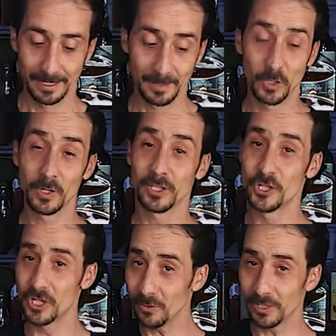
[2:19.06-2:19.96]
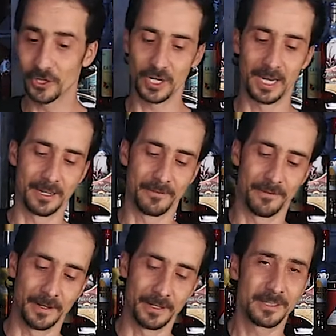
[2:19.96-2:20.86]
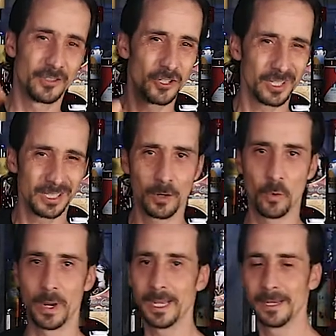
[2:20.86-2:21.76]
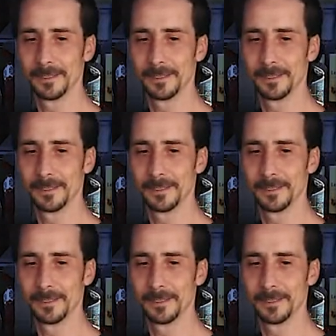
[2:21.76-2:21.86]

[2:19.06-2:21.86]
I'm gonna chill the shaker first, just a quick.